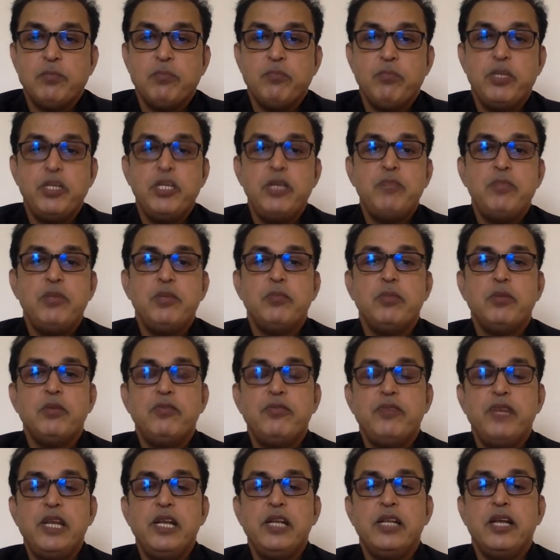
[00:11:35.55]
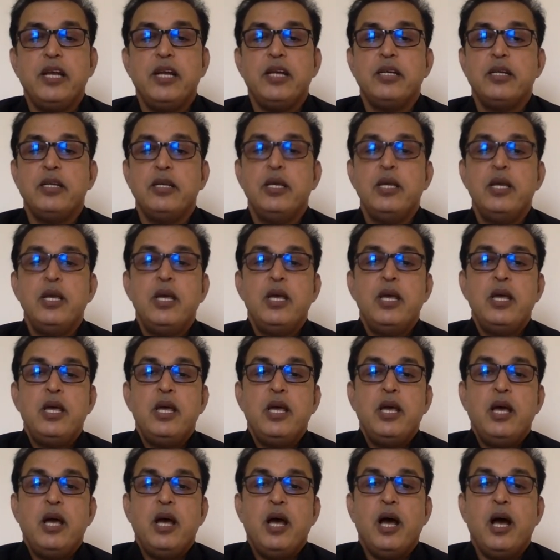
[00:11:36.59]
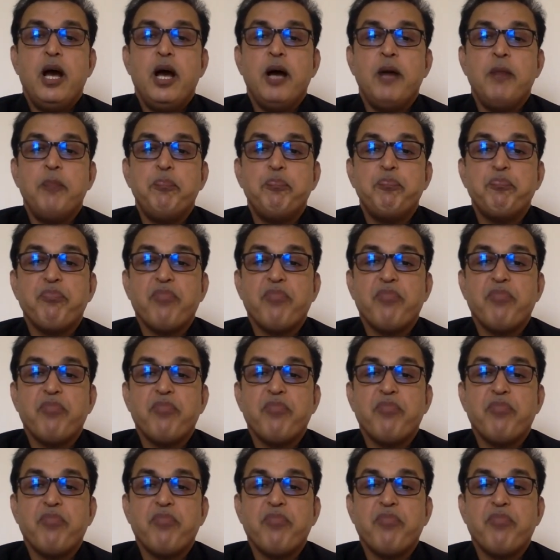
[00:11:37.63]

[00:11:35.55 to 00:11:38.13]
Many people feel that